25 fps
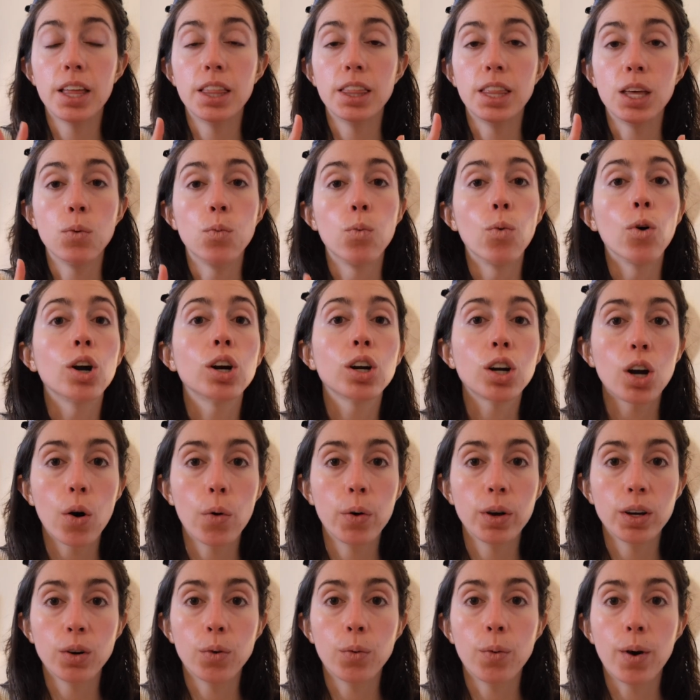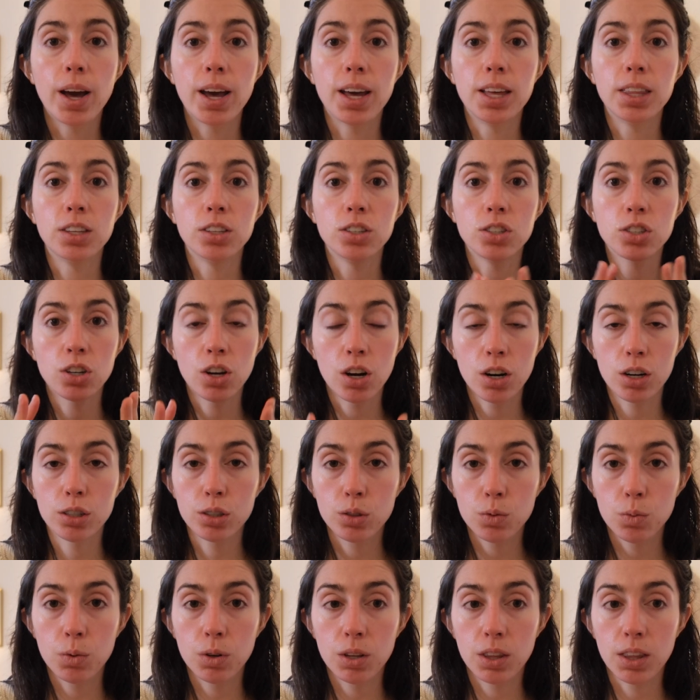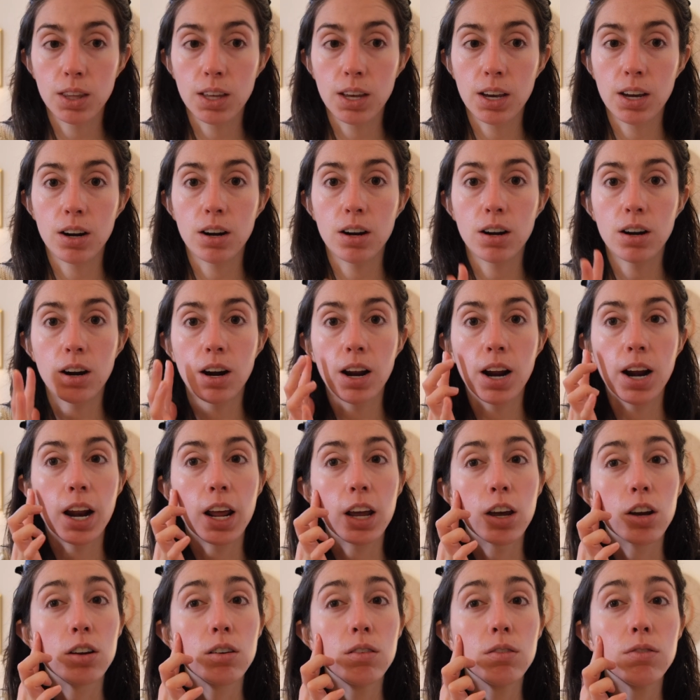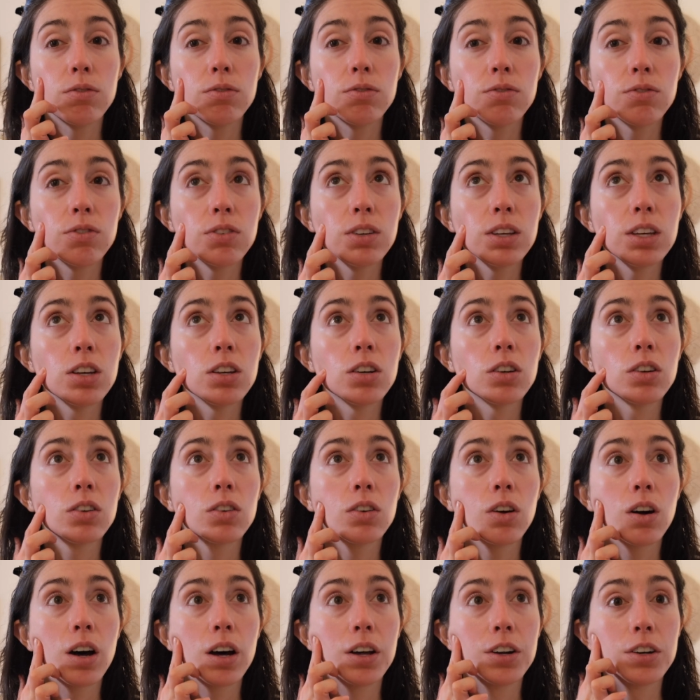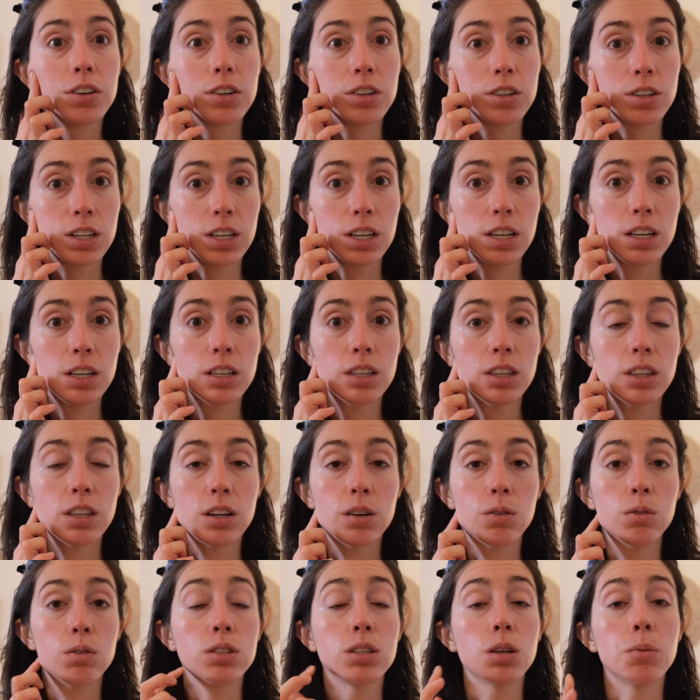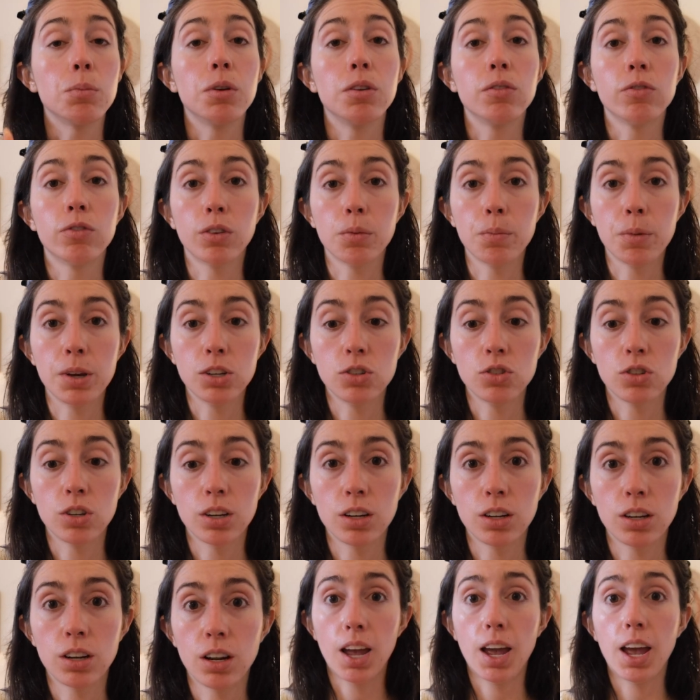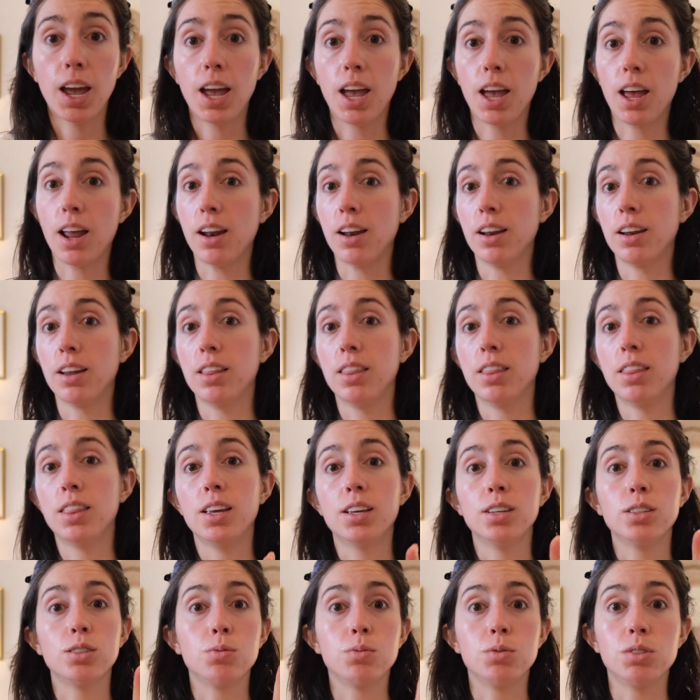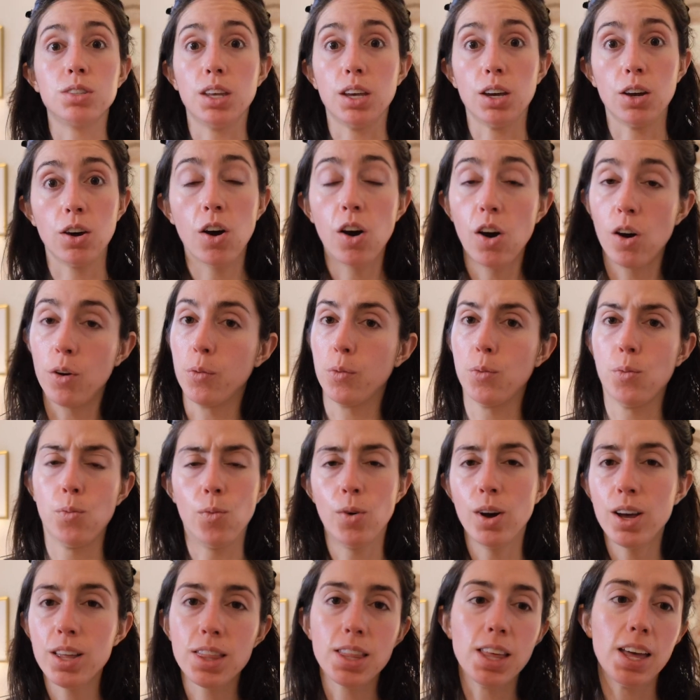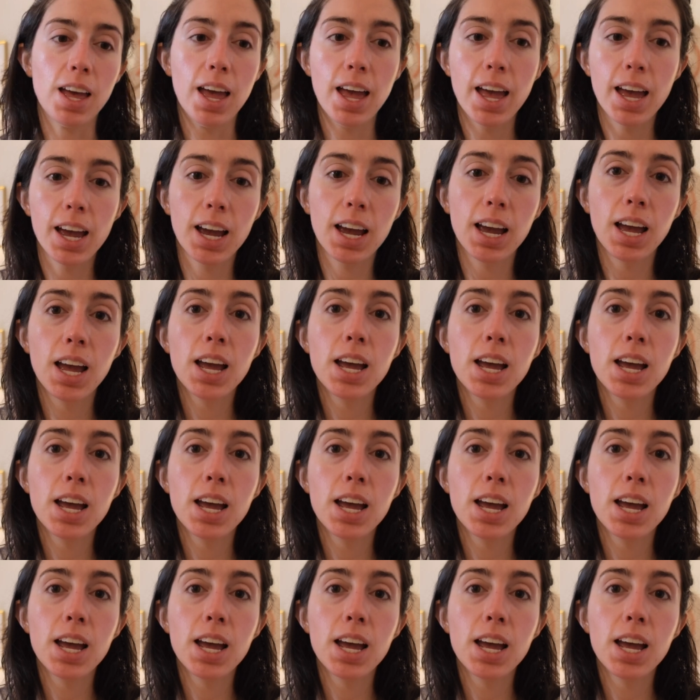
They weren't going away, the scars were there, and I could feel underneath there was some inflammation. And this was like, oh, what the heck?